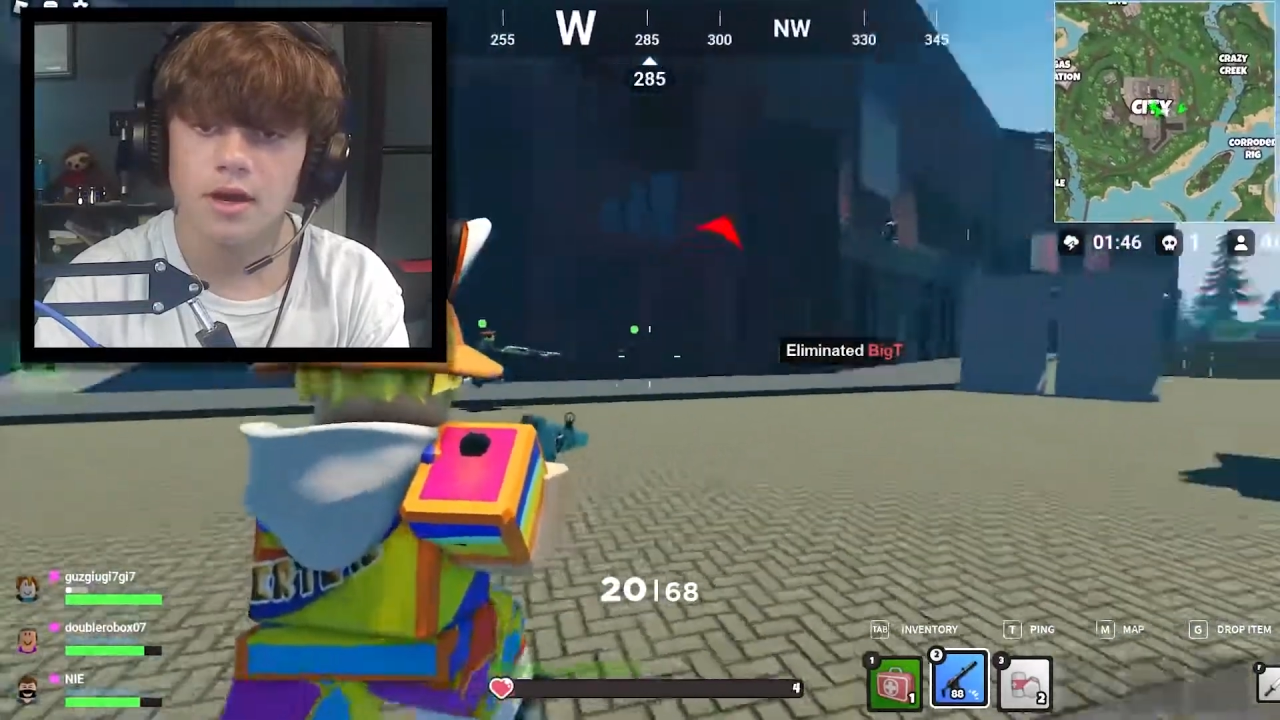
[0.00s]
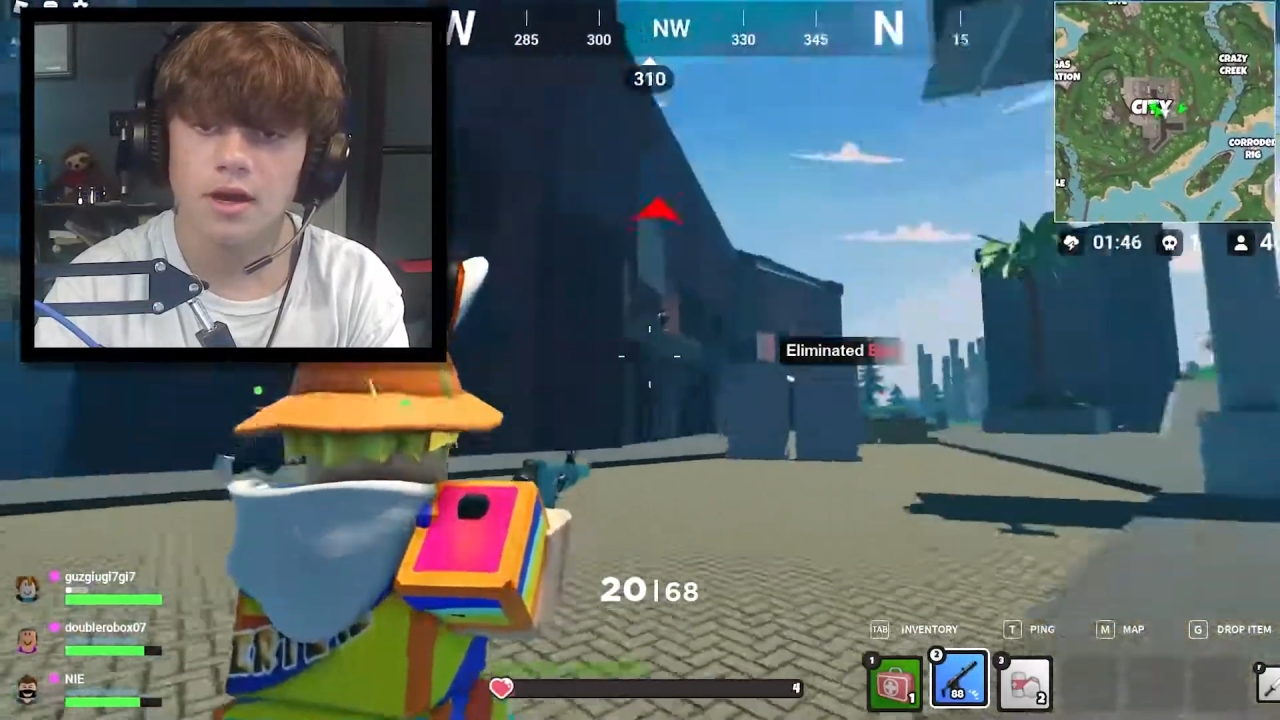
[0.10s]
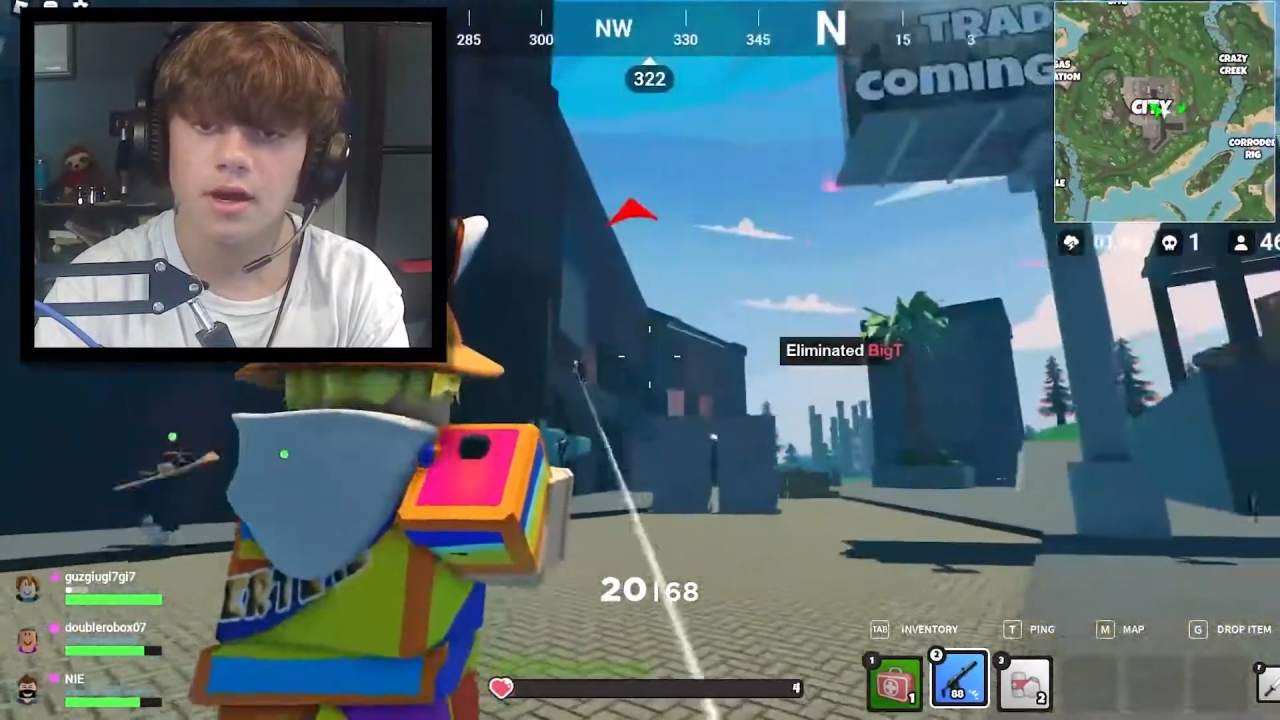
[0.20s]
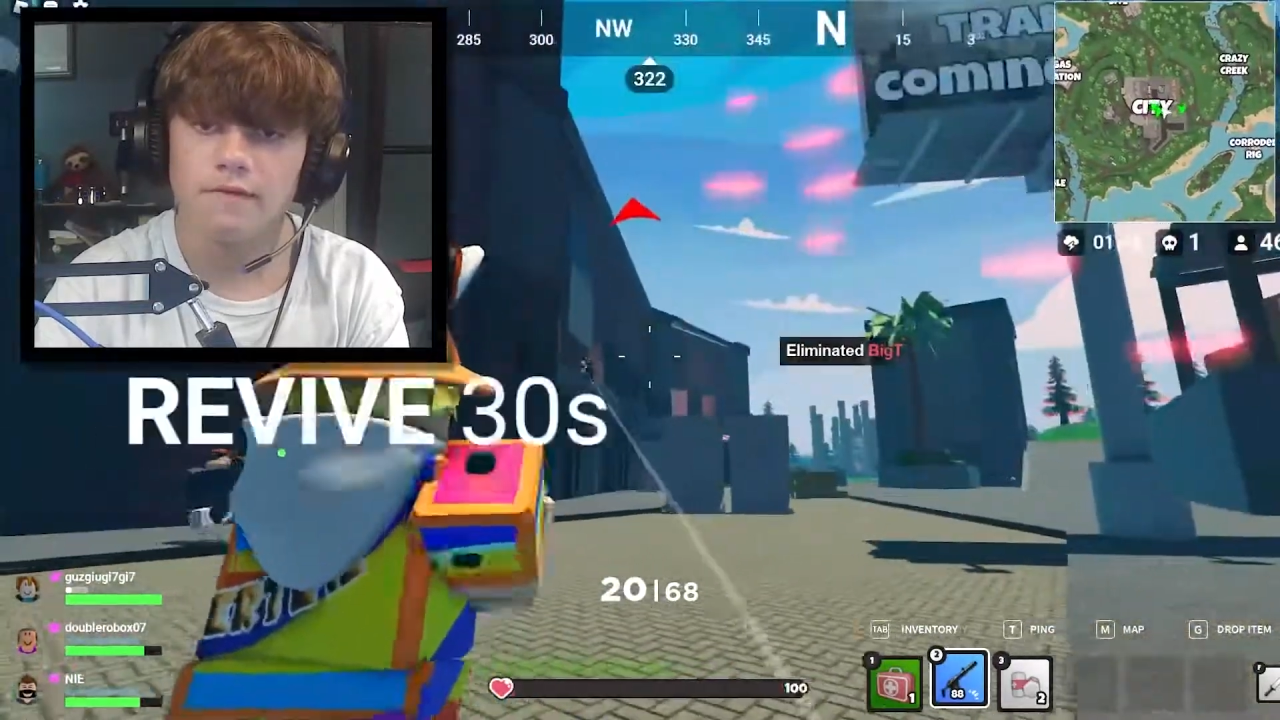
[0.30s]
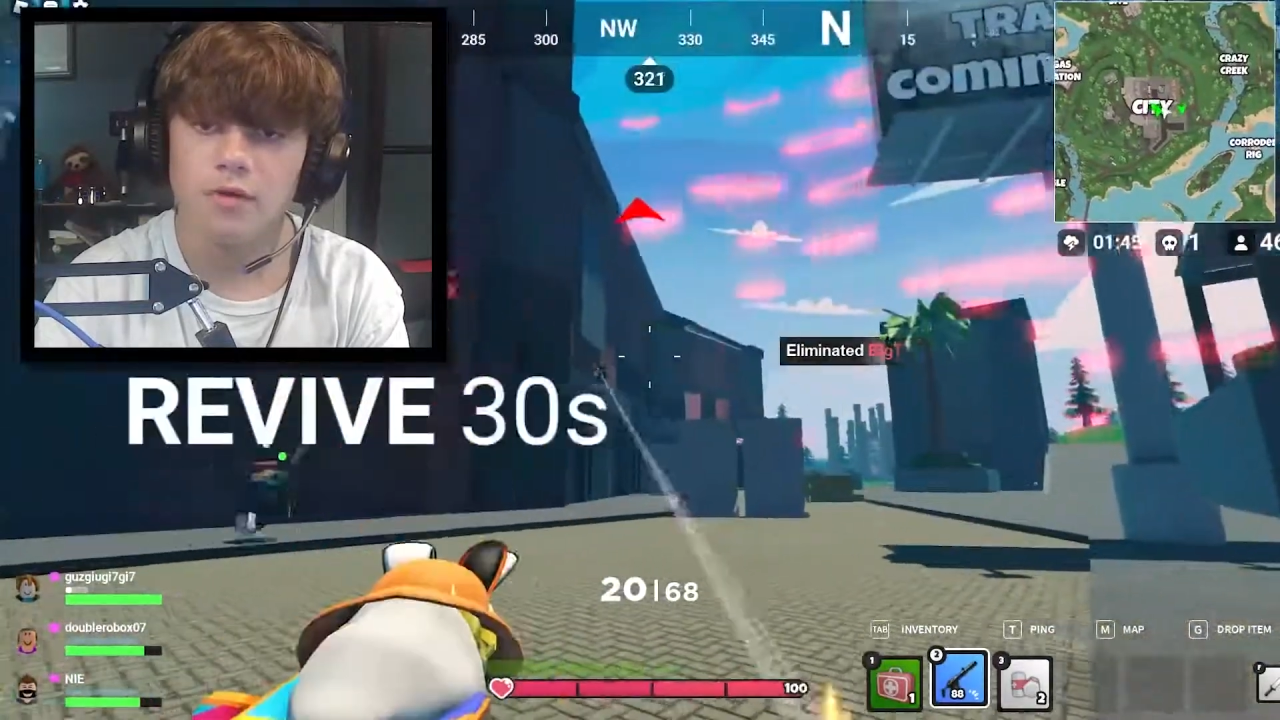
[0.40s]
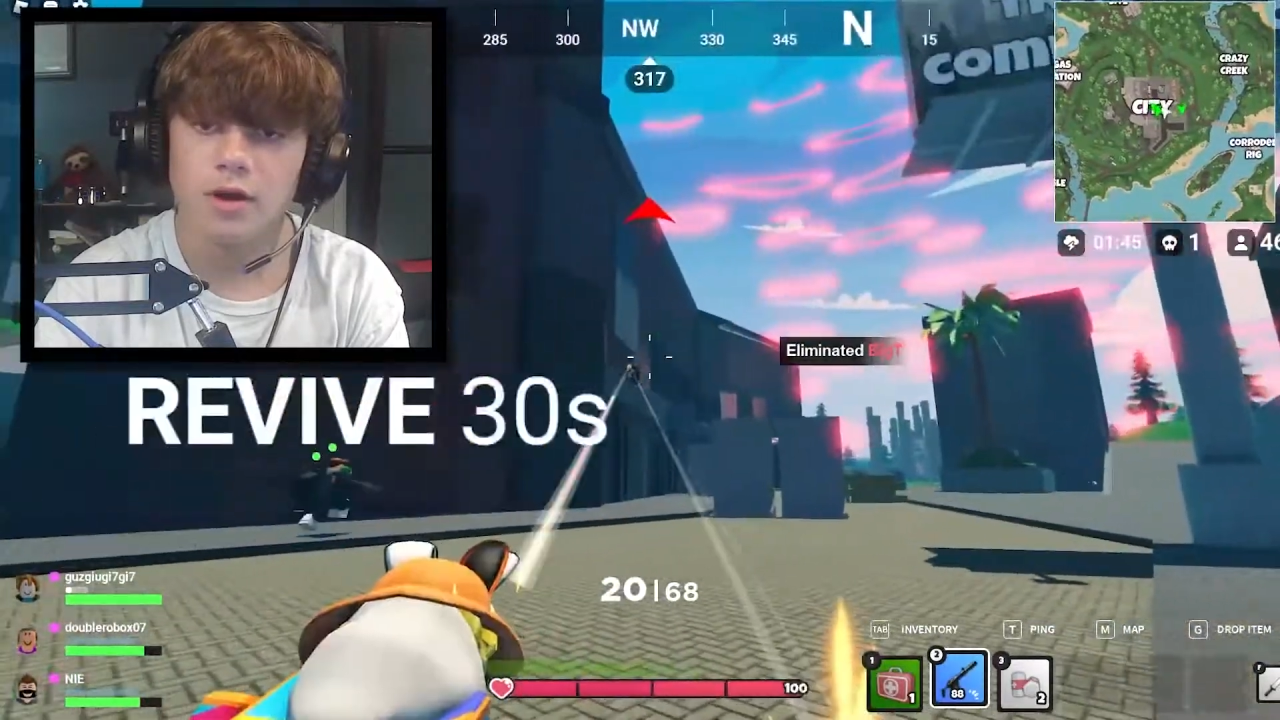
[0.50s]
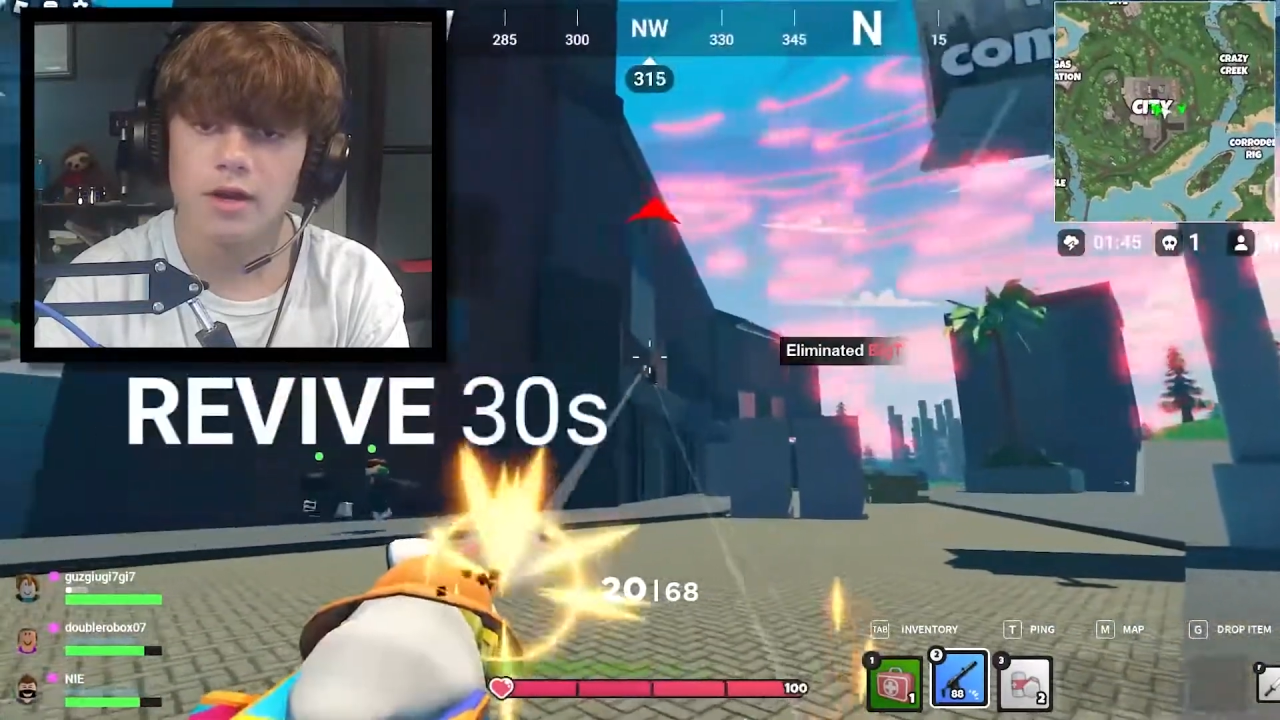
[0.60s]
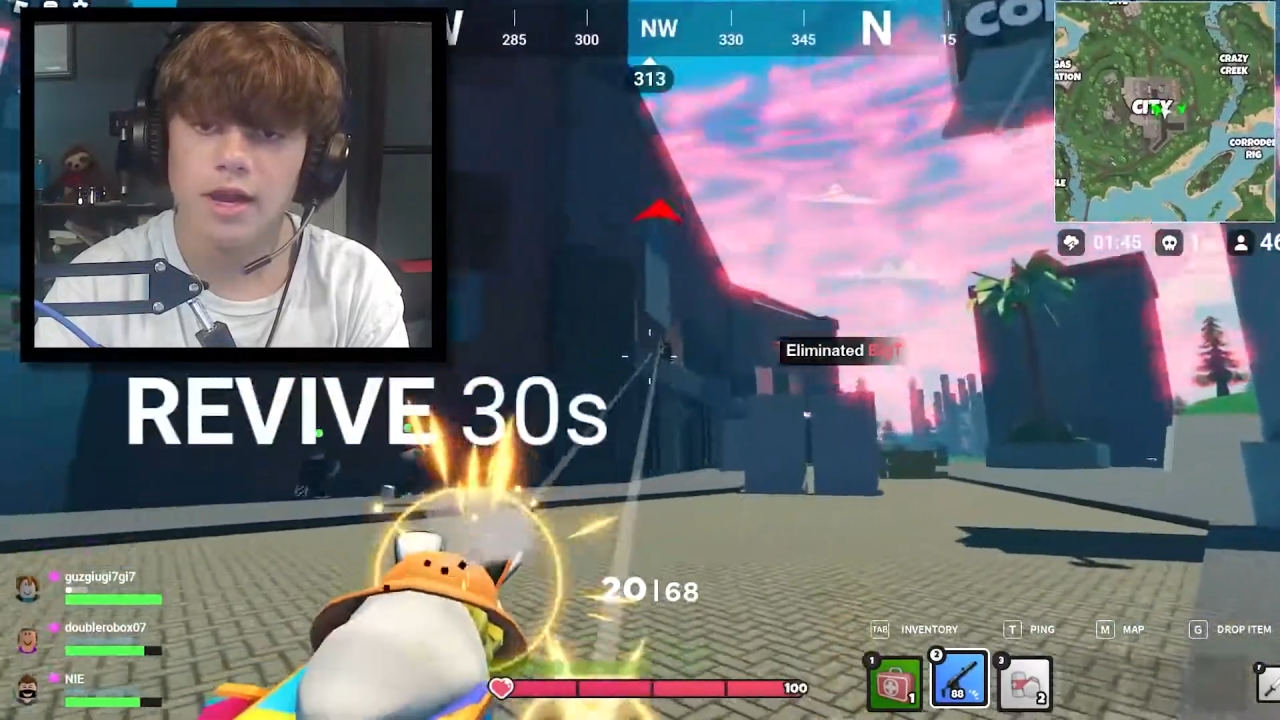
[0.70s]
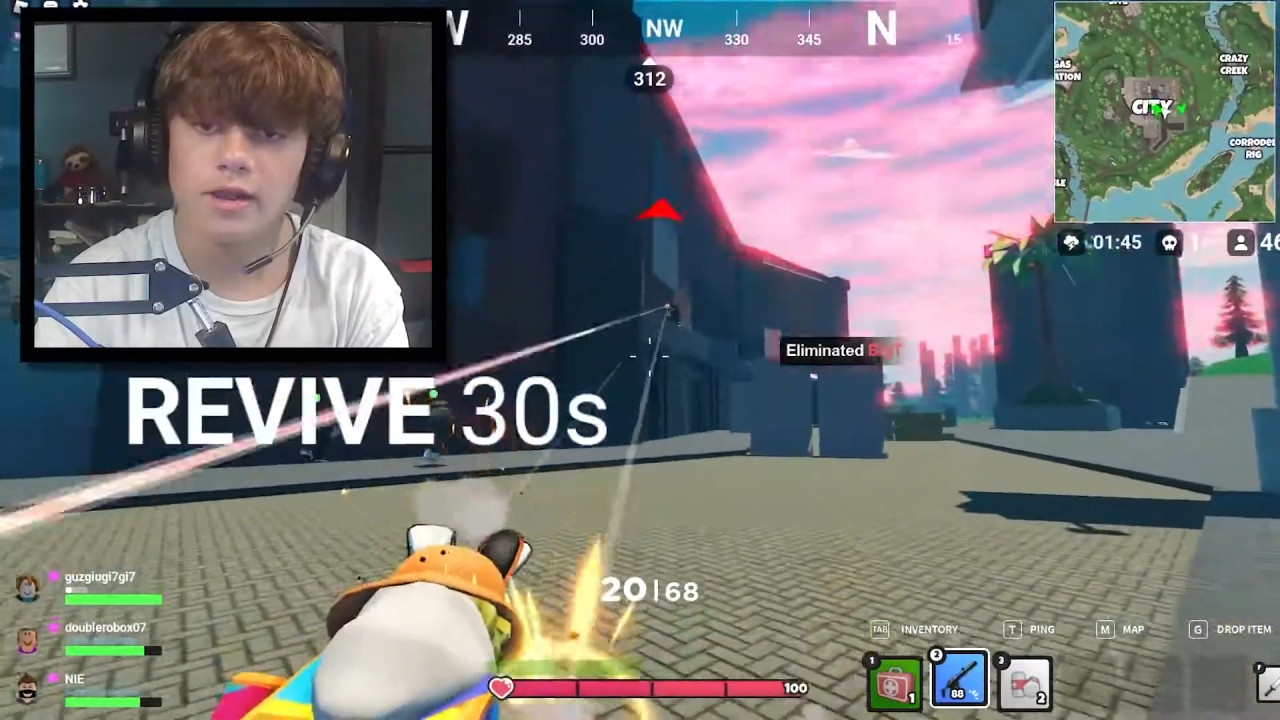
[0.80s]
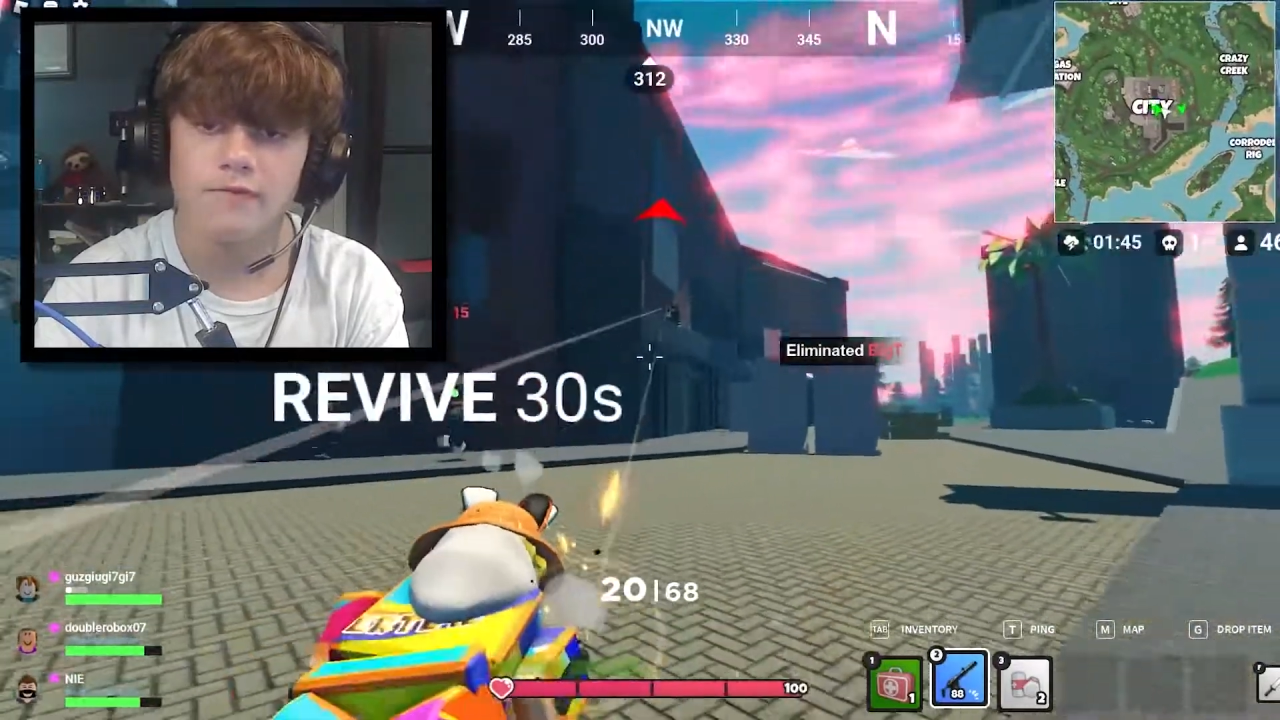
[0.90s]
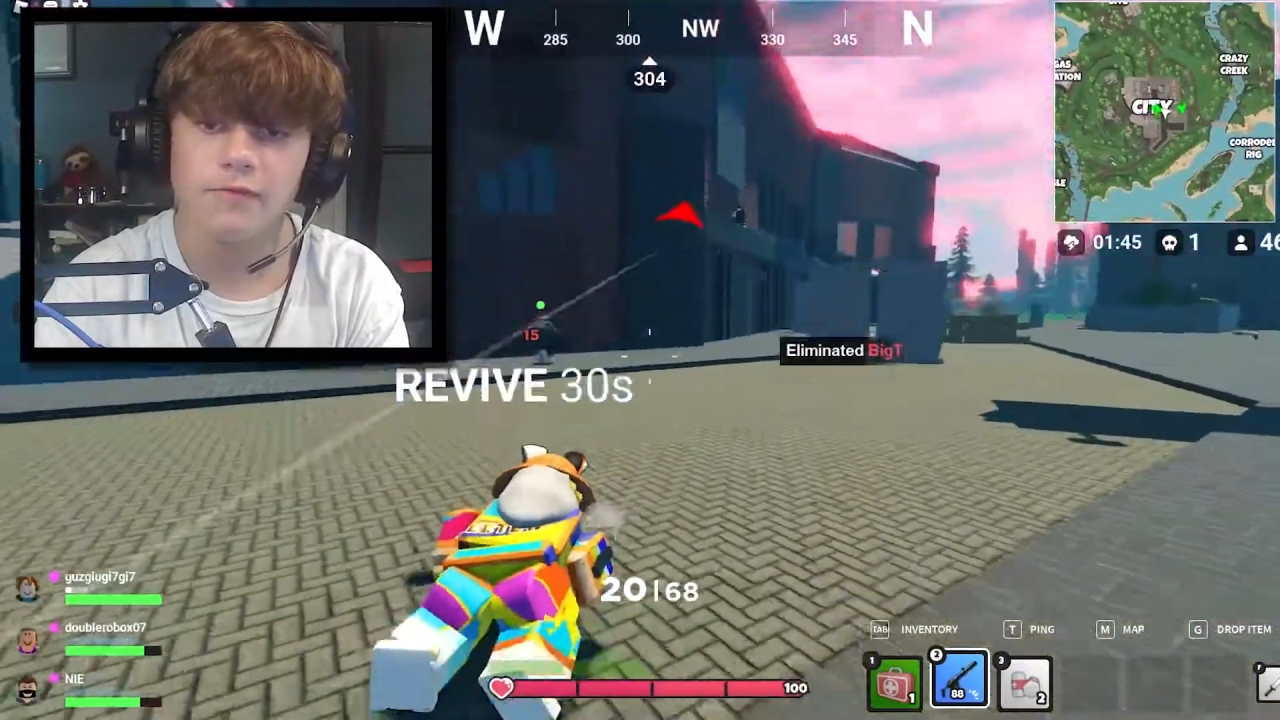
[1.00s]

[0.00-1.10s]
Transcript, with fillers: Uh, Fortnite,